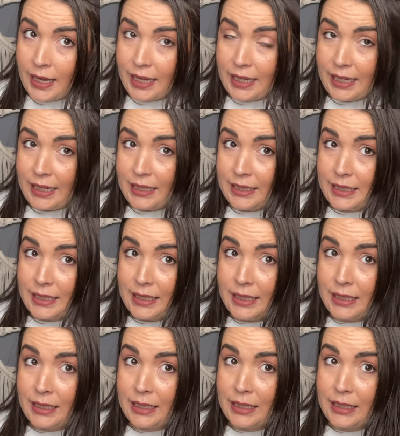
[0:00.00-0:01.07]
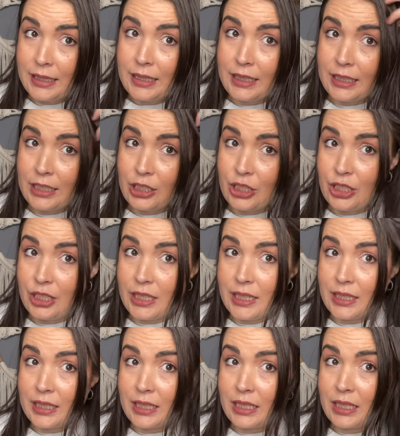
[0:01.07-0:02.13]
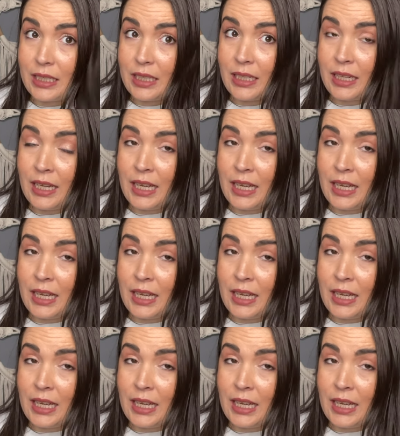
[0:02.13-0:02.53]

It is just,